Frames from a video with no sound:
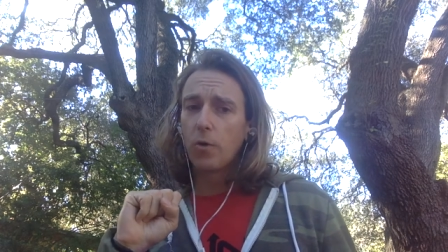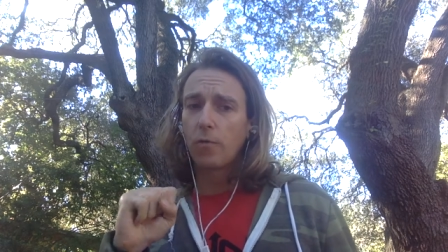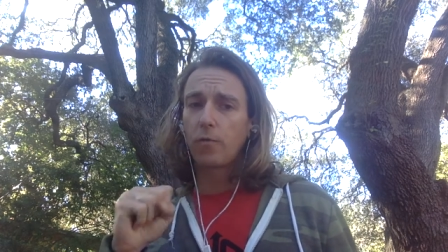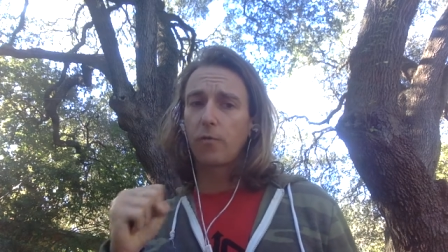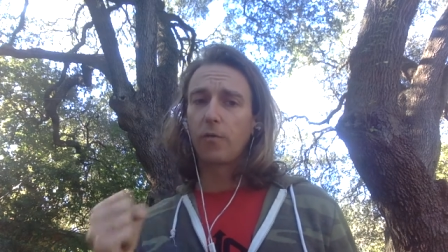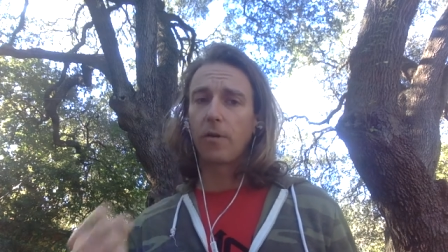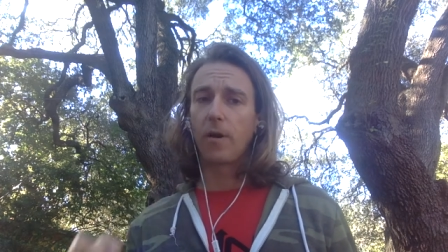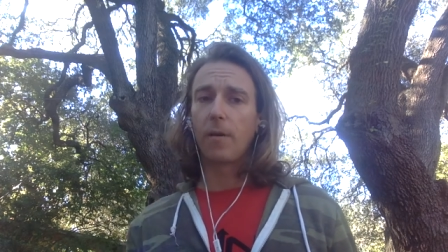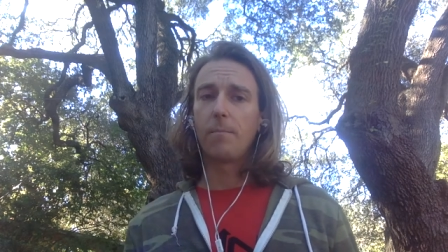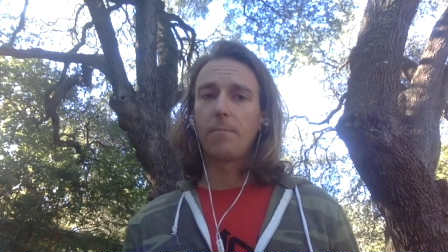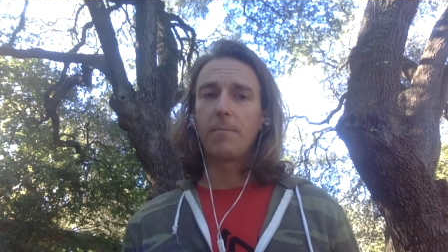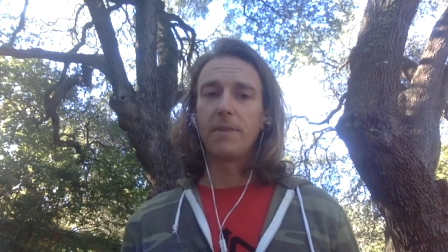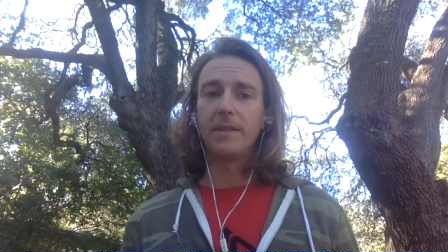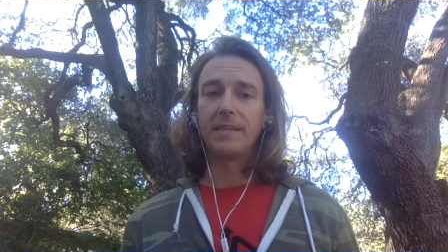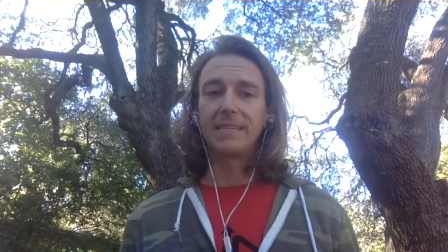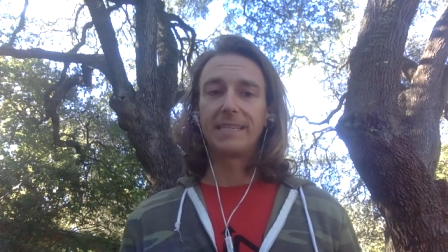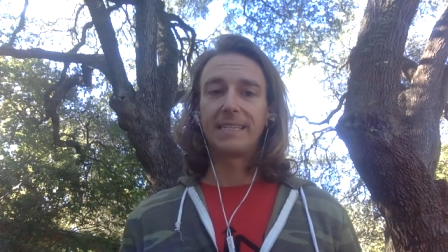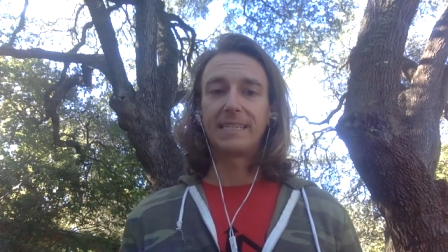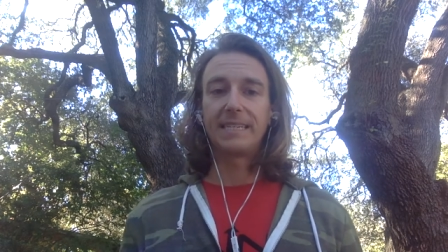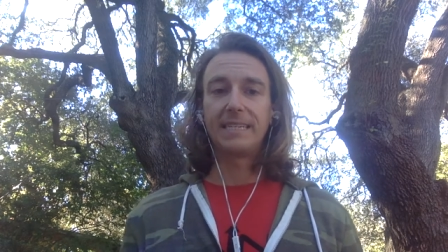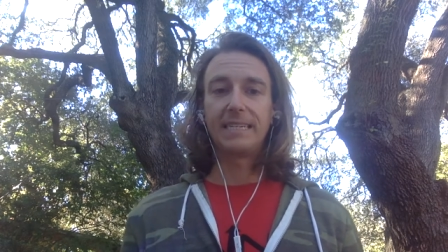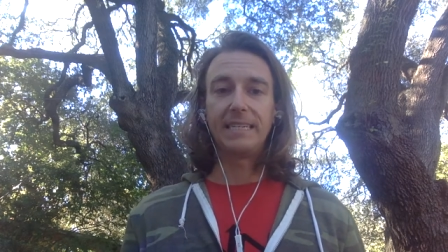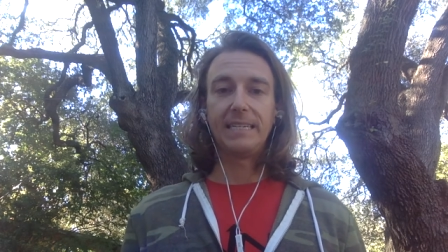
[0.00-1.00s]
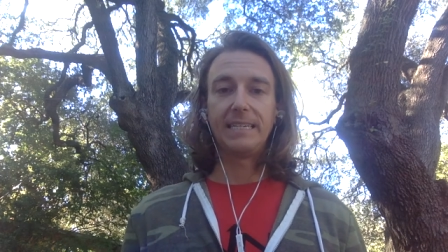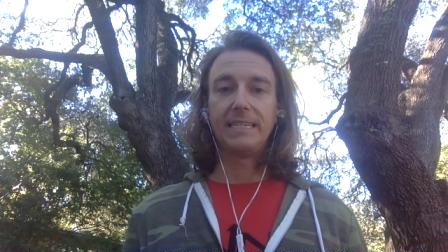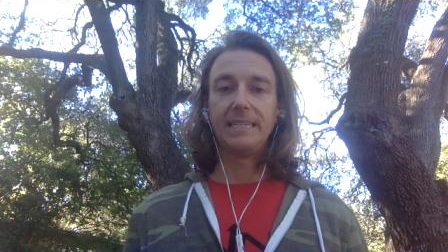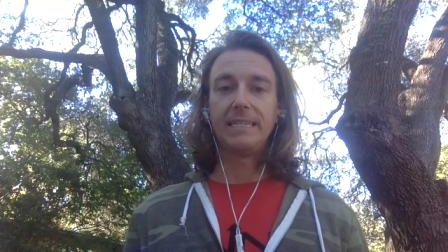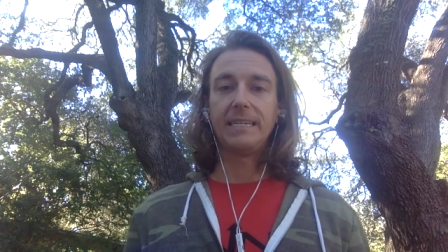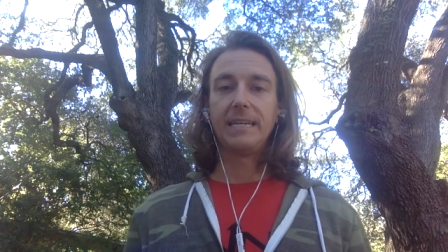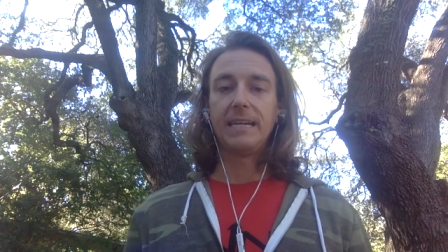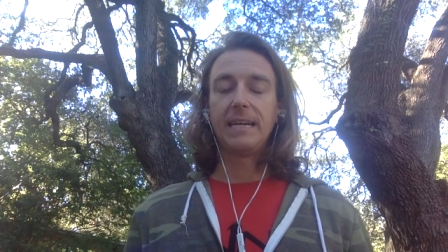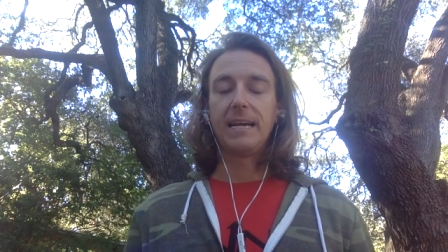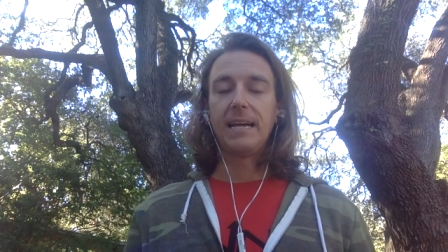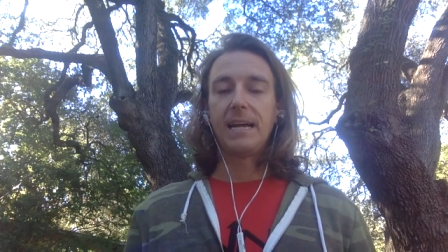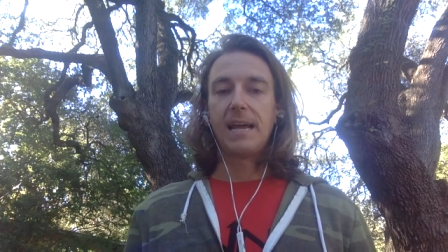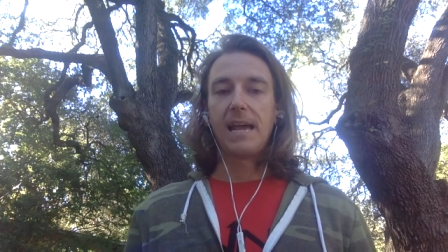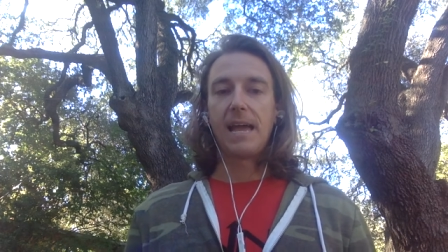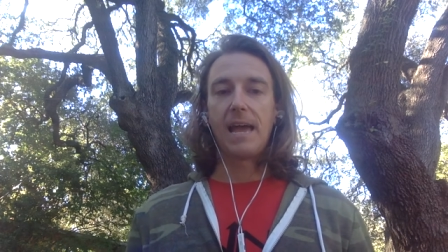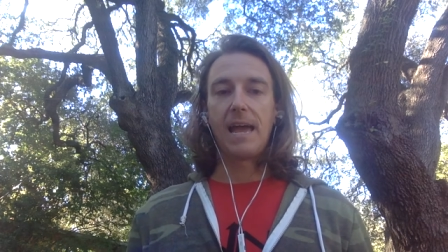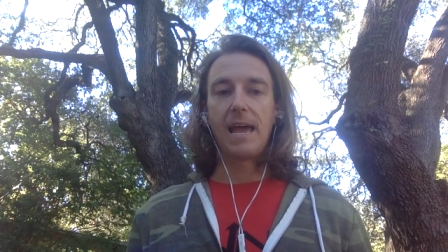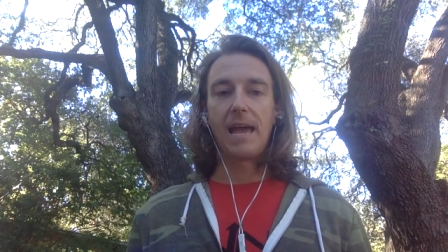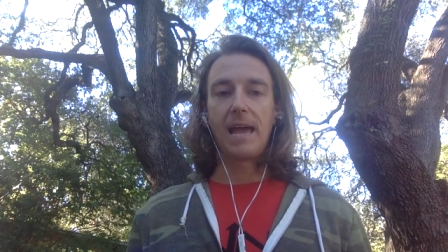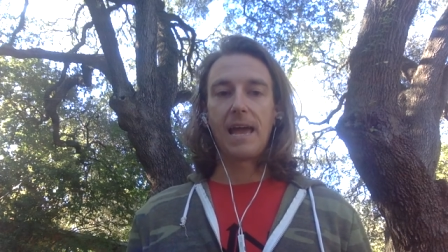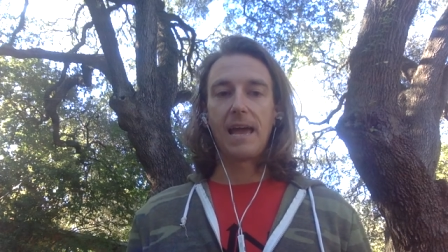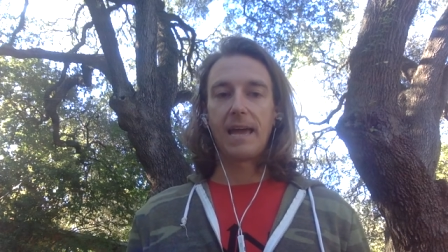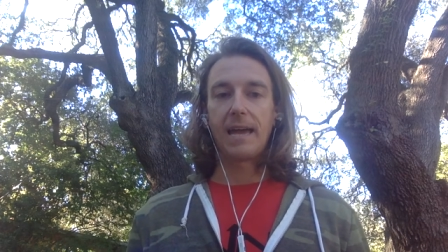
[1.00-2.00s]
from the sea
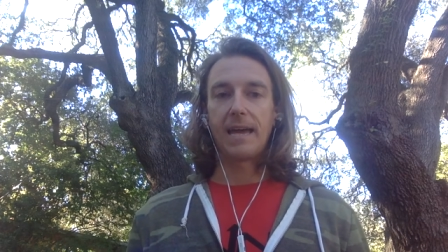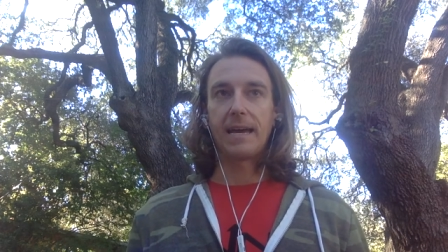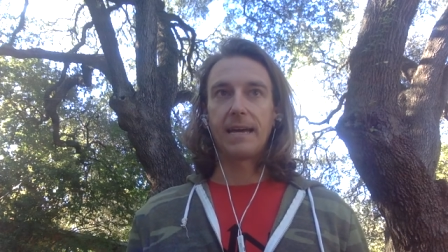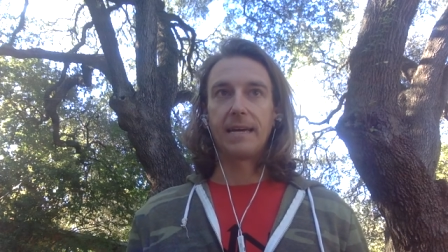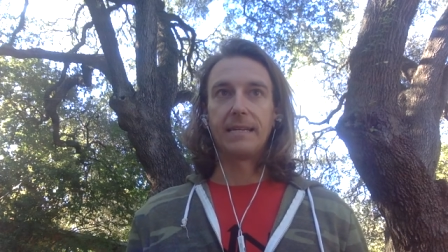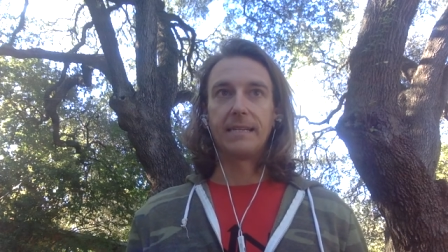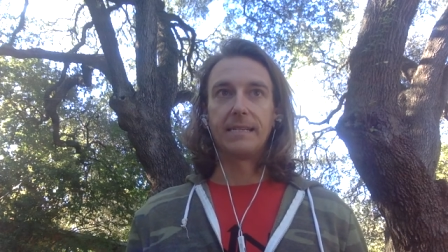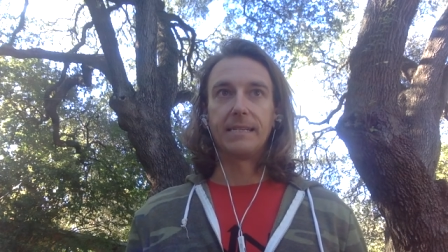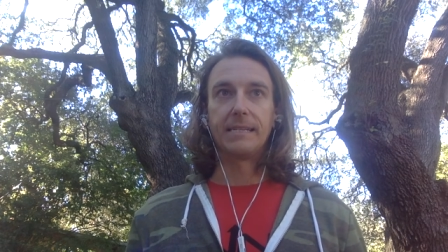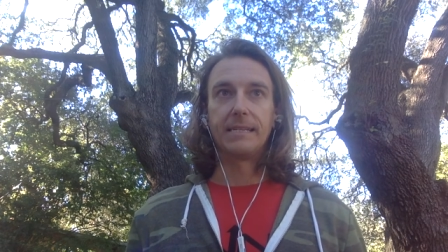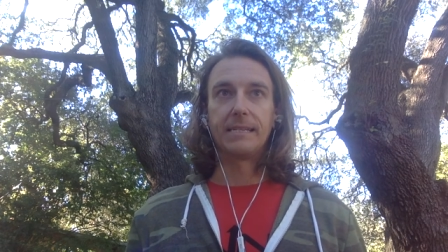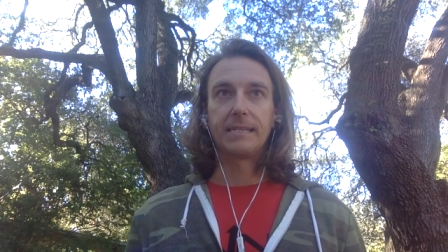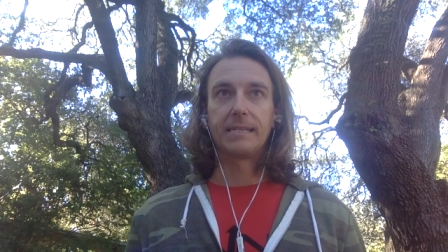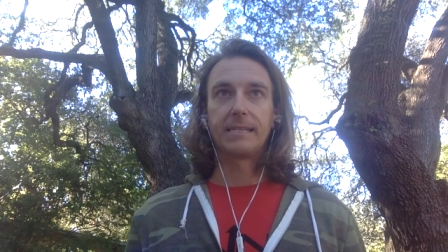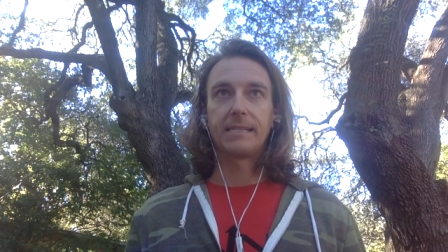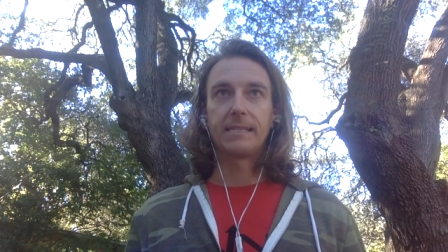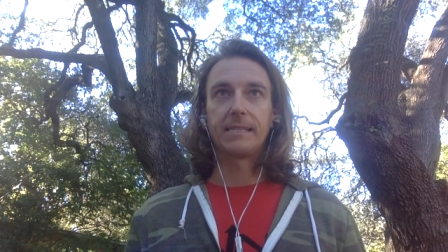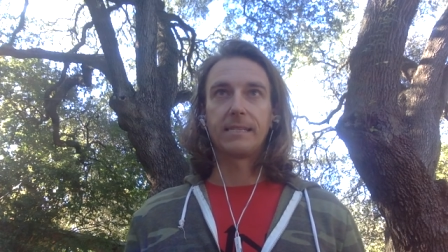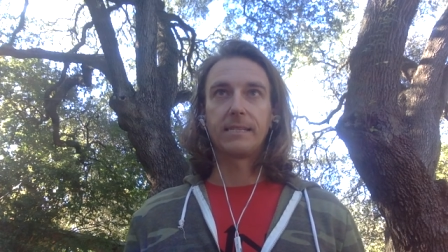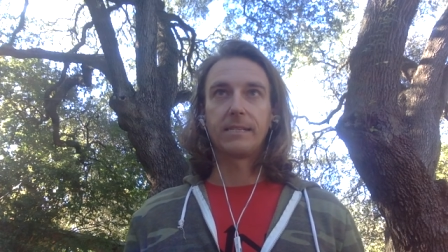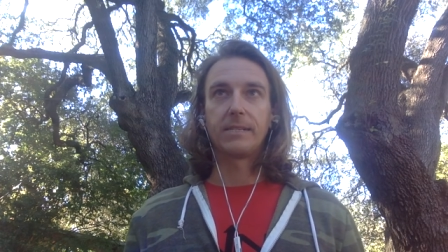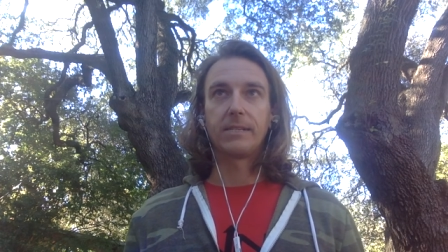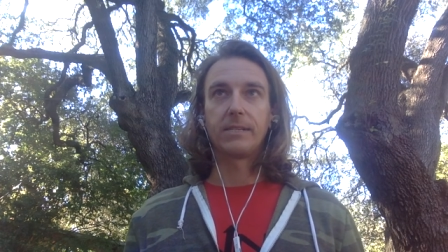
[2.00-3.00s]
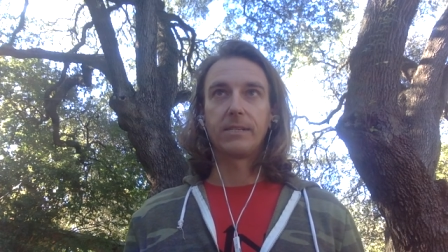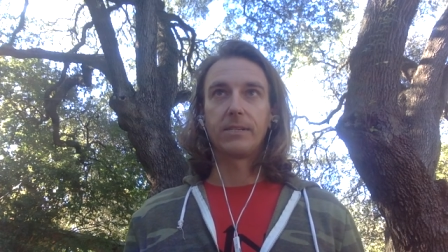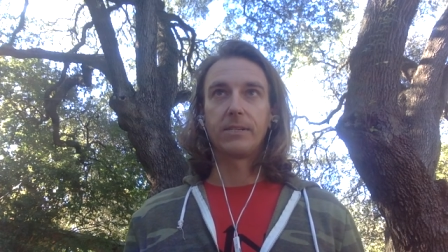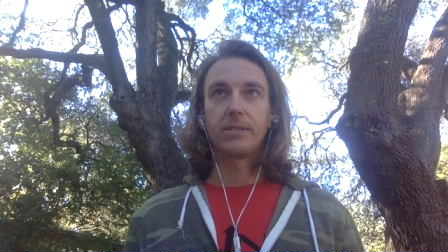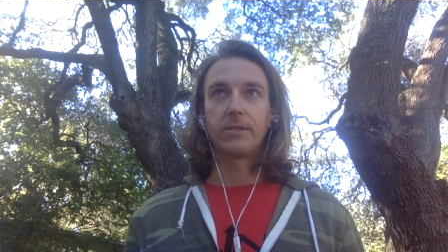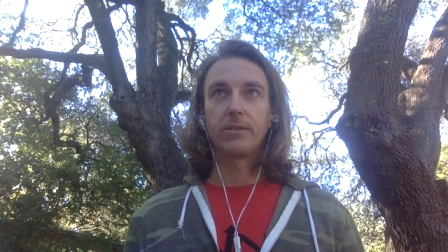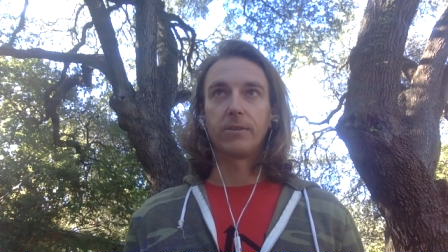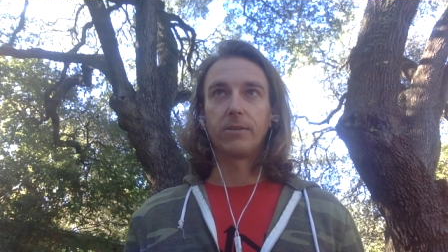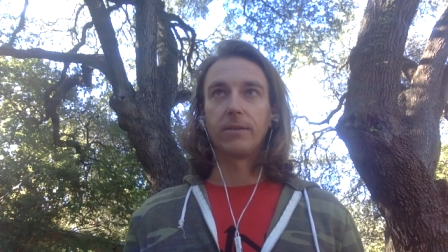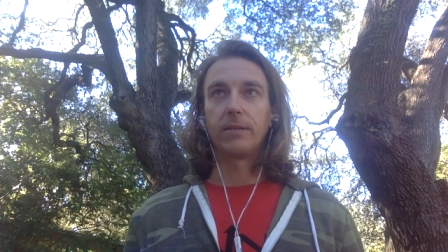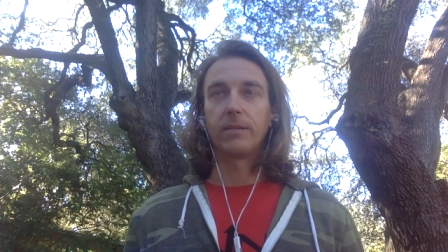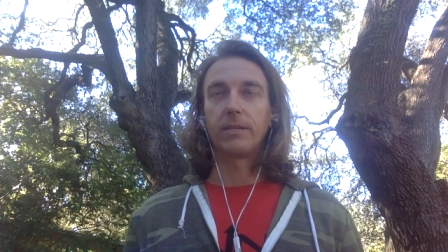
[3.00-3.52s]
and you know